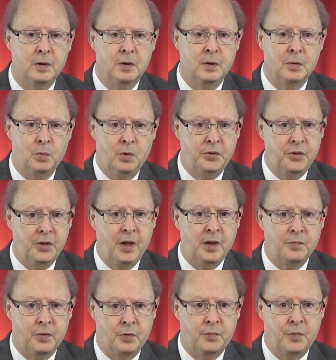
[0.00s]
We're
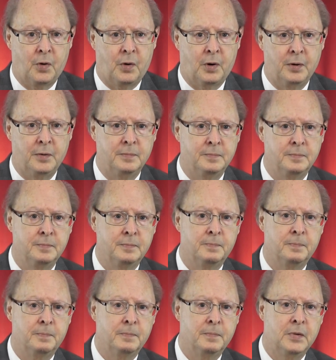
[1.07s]
thankful for him,
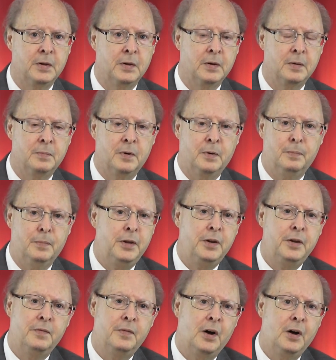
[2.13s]
but many
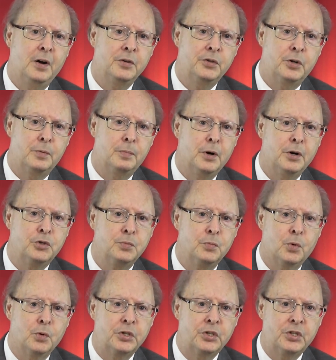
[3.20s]
of us are much
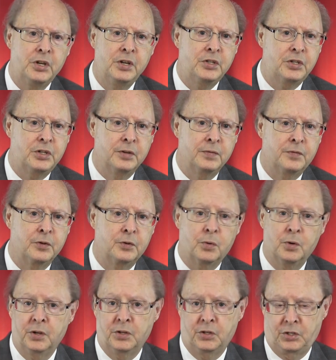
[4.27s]
more sensitive to
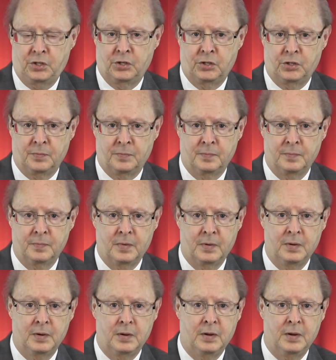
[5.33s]
criticism
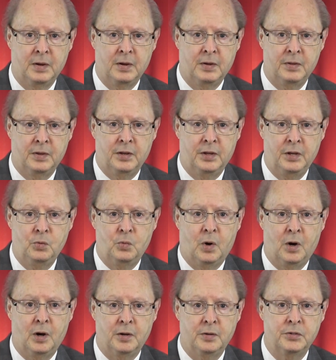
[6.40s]
than he
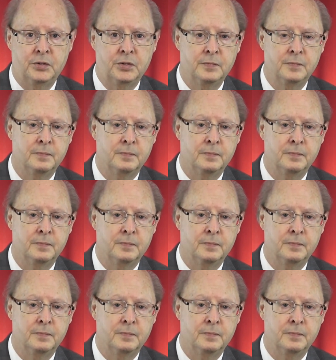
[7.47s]
was.